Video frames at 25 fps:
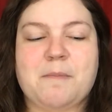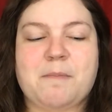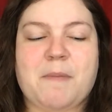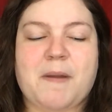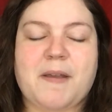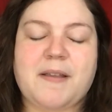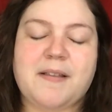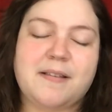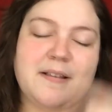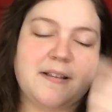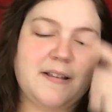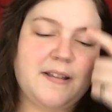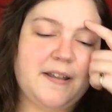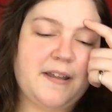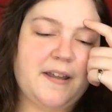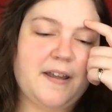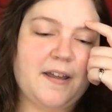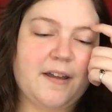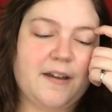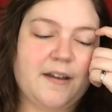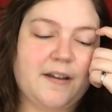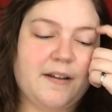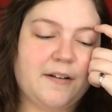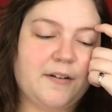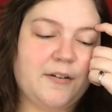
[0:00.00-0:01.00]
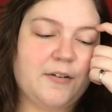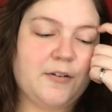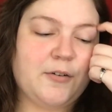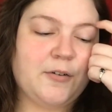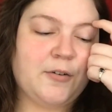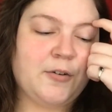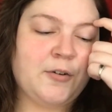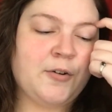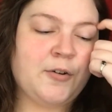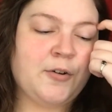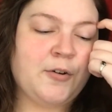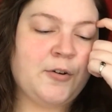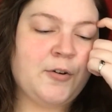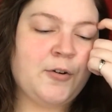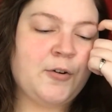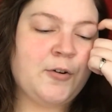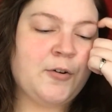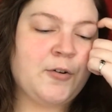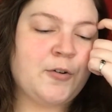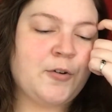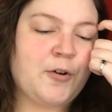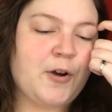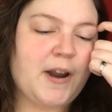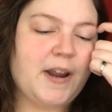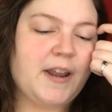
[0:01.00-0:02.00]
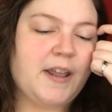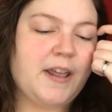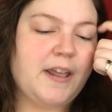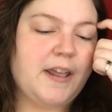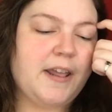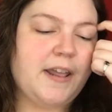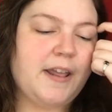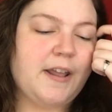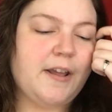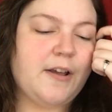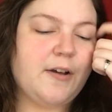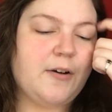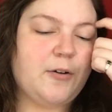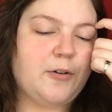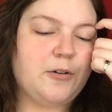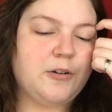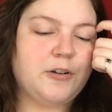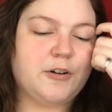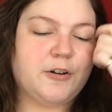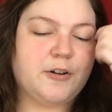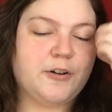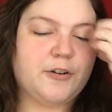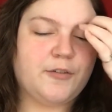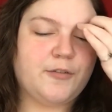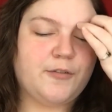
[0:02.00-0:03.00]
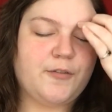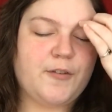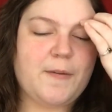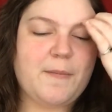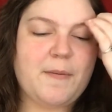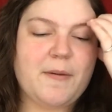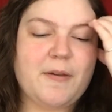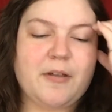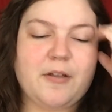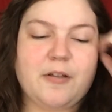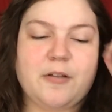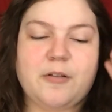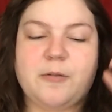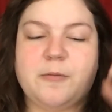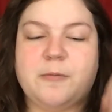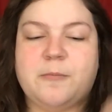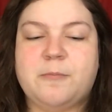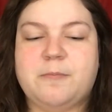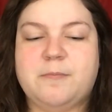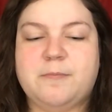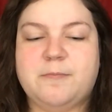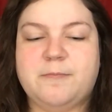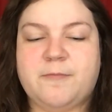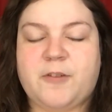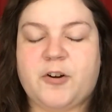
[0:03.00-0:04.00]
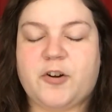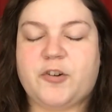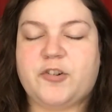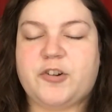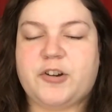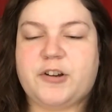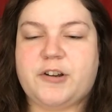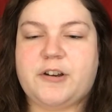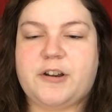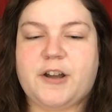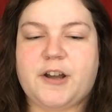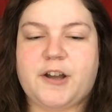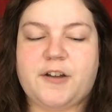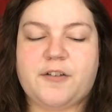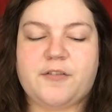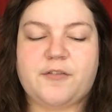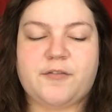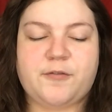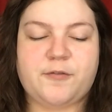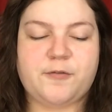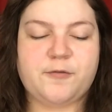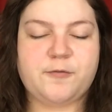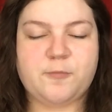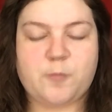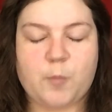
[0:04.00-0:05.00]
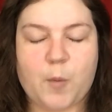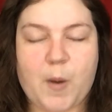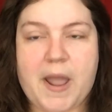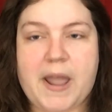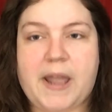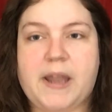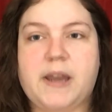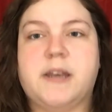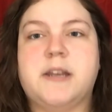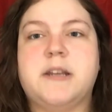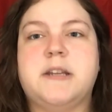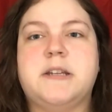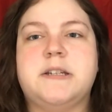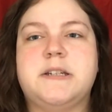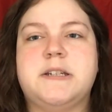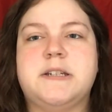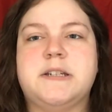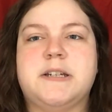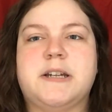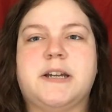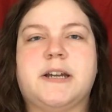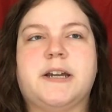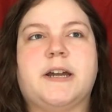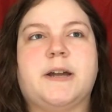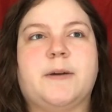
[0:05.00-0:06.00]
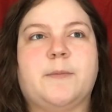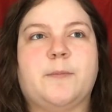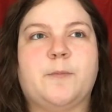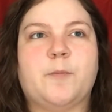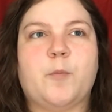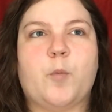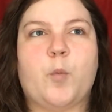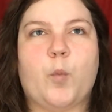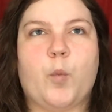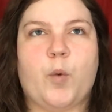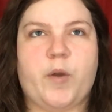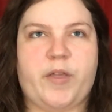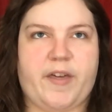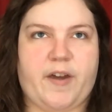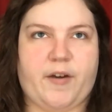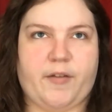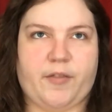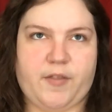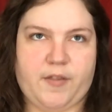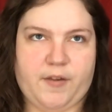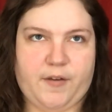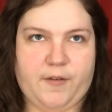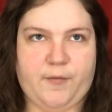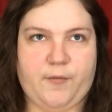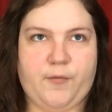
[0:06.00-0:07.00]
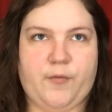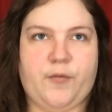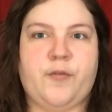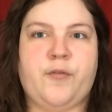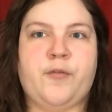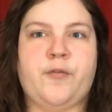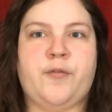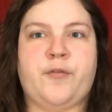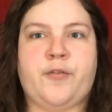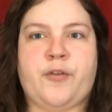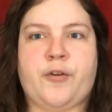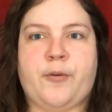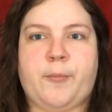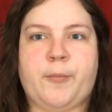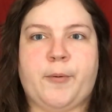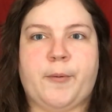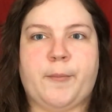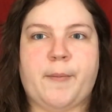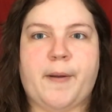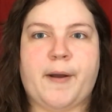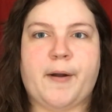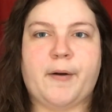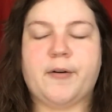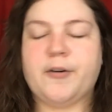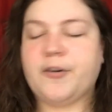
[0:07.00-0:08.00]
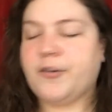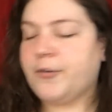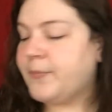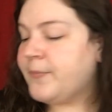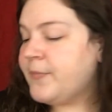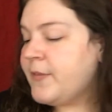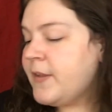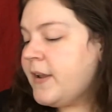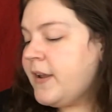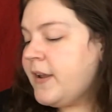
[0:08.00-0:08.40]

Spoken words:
basically a cranky older female version of Wade, without the superpowers.